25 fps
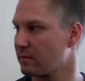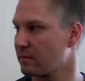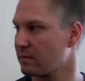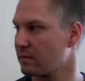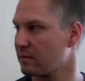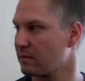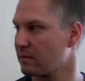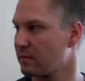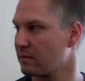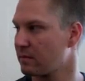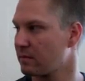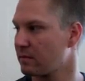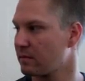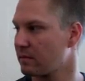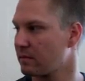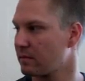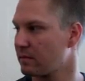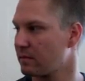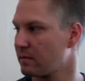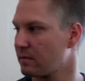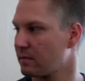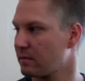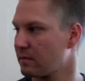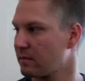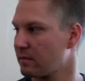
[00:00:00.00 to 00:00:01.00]

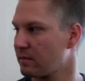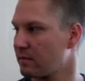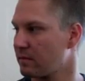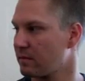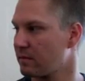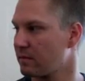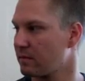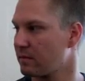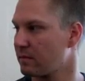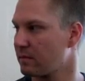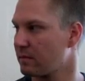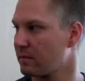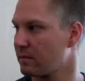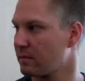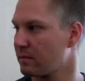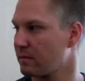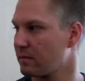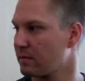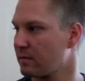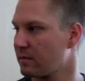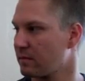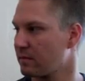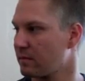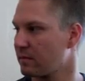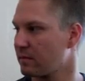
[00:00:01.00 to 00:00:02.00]

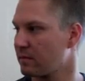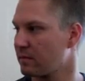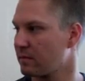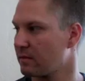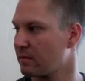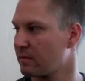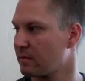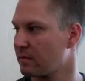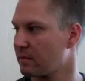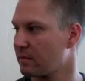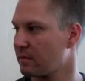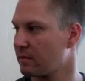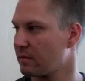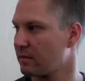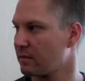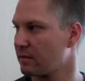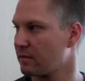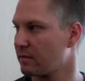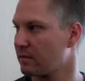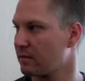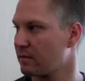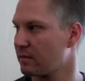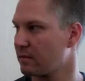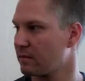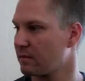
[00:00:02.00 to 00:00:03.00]

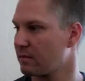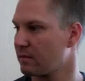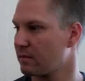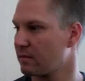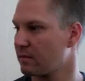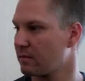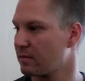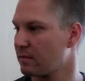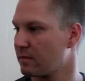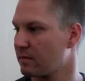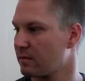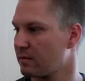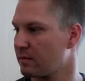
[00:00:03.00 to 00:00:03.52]
(silent)